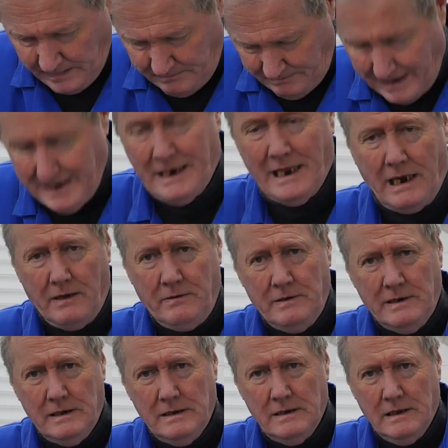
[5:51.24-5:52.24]
Mandello,
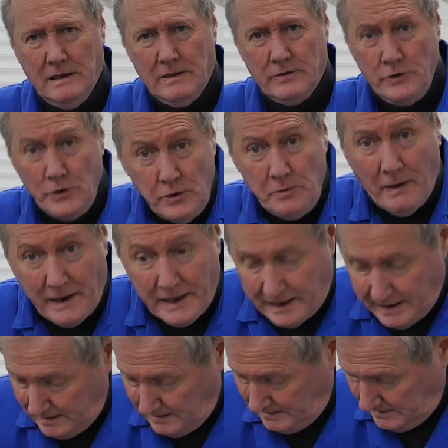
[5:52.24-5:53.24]
the new bike
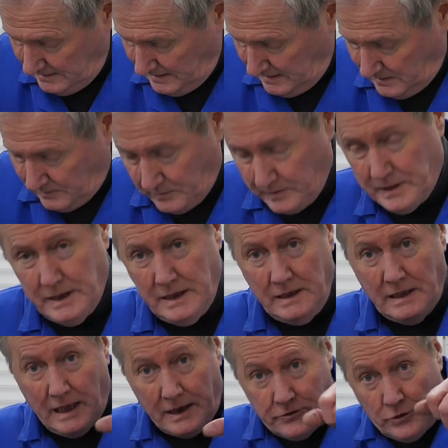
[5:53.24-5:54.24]
with
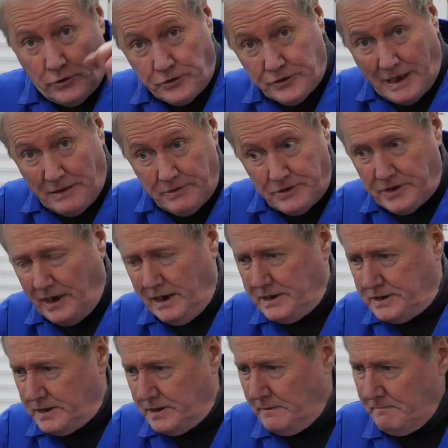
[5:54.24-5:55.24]
the exhaust out the
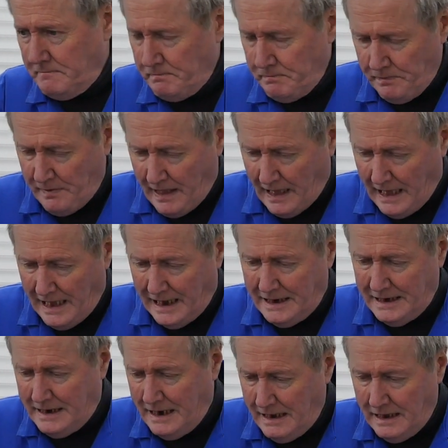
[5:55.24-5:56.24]
sides,
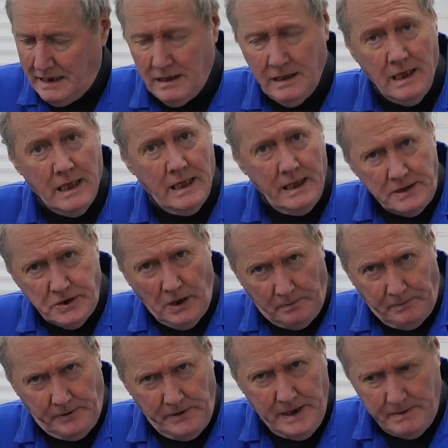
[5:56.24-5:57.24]
and it's a
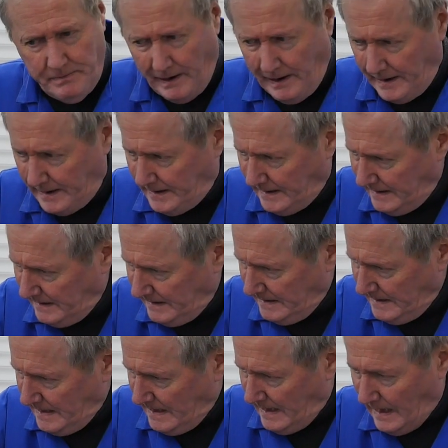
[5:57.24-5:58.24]
pretty bike.
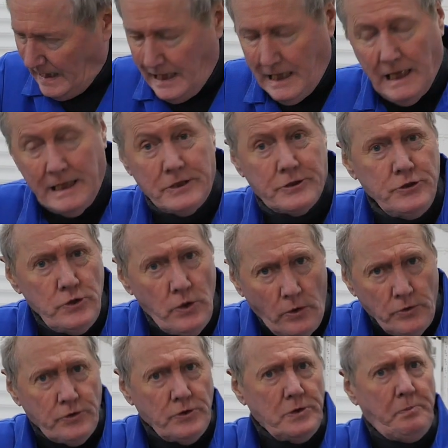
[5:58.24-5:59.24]
It's
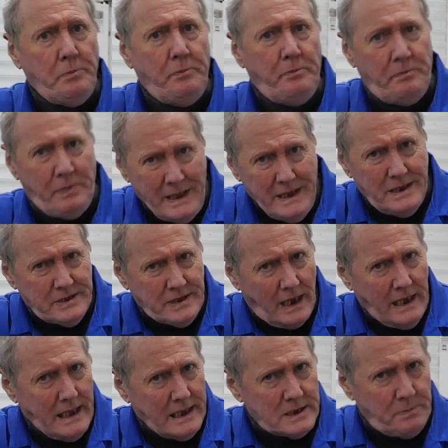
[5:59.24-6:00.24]
not as big as
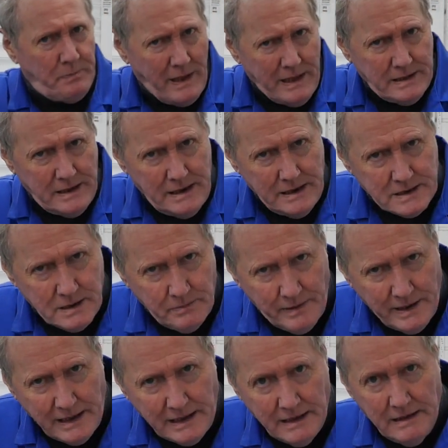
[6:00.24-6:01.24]
I expected it to
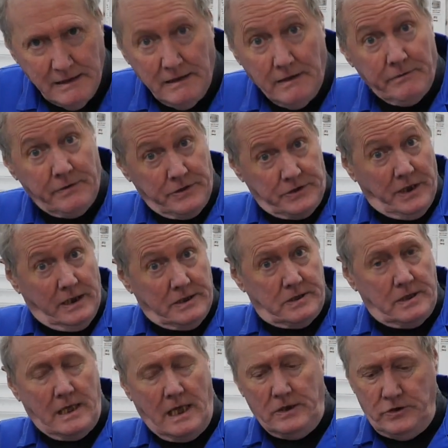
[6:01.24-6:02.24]
be for the size
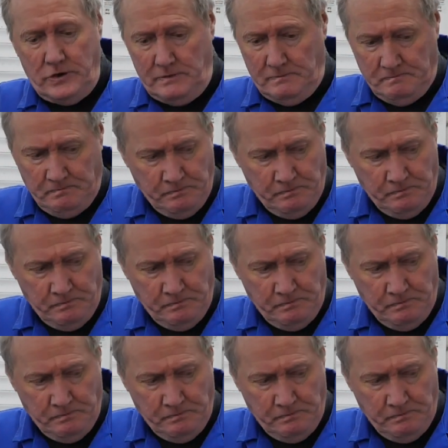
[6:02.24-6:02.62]
of the engine.